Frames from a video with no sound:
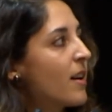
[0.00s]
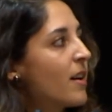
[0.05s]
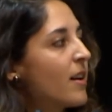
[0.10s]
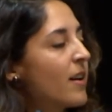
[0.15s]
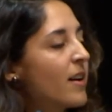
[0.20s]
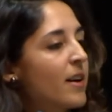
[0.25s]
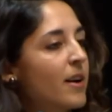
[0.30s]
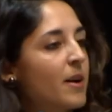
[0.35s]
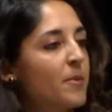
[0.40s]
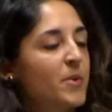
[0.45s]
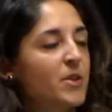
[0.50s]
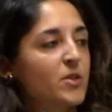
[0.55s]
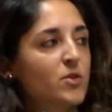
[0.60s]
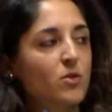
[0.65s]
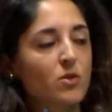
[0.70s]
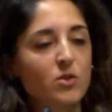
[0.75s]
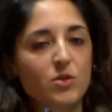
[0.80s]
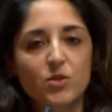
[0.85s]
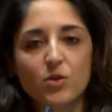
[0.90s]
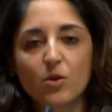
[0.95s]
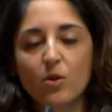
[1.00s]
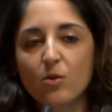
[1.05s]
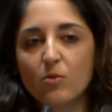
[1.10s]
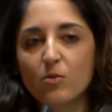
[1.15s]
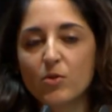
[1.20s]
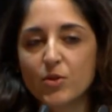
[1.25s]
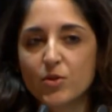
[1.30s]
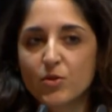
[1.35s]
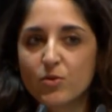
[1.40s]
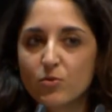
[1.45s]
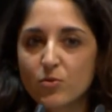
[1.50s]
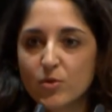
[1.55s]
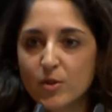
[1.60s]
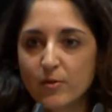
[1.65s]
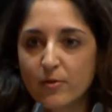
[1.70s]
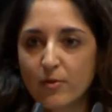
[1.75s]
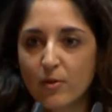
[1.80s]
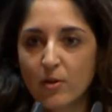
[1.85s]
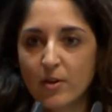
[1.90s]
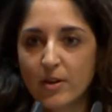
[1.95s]
It also was used
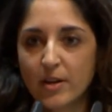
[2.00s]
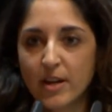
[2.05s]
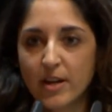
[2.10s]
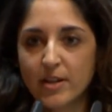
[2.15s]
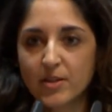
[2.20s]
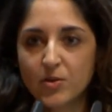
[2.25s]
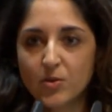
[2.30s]
for night